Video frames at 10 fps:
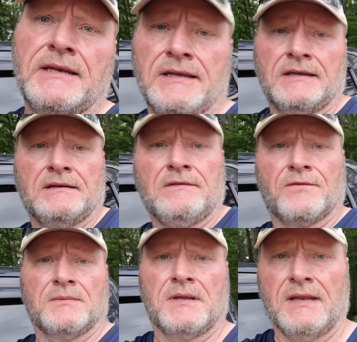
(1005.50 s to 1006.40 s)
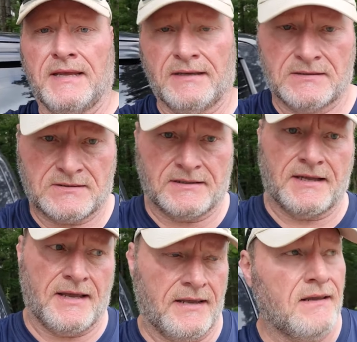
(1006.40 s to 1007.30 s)
it in from the lakes
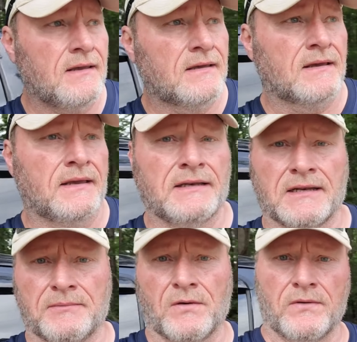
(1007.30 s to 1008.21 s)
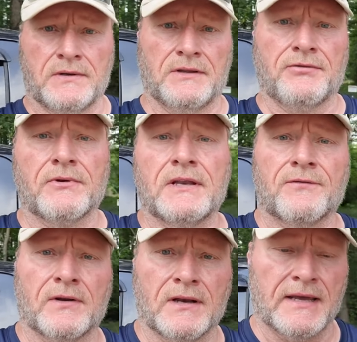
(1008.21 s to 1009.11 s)
today. I ended up going to three
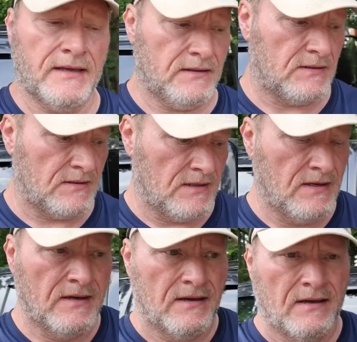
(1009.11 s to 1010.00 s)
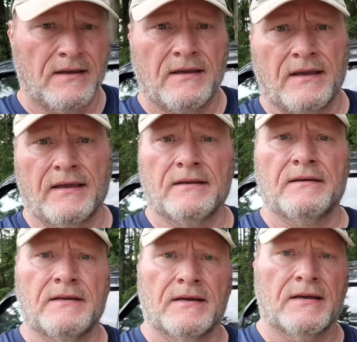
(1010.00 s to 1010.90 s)
different lakes
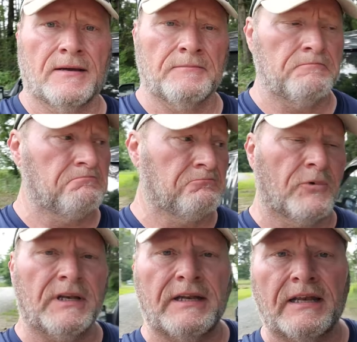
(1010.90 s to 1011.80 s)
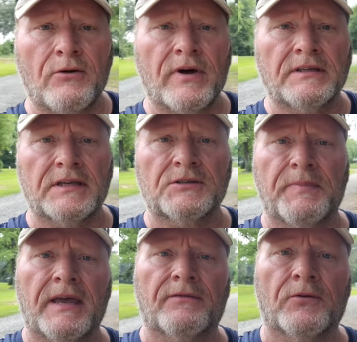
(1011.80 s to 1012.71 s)
and um, really didn't know what to
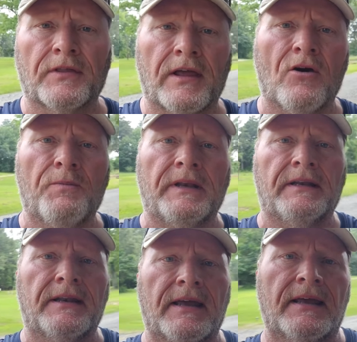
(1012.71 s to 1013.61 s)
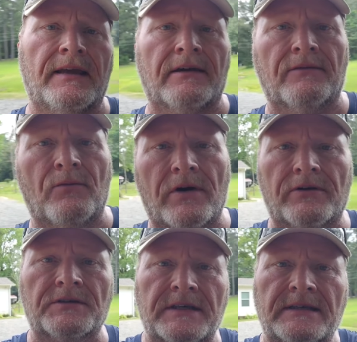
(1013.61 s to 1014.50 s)
expect for the opening day of
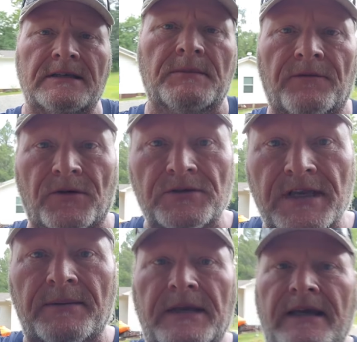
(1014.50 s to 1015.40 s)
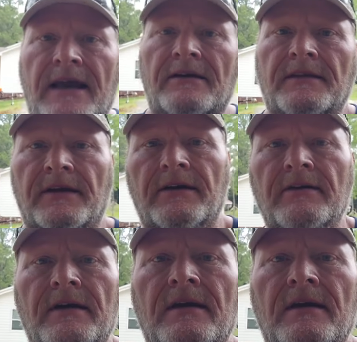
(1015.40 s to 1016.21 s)
water season. My first time to get out there.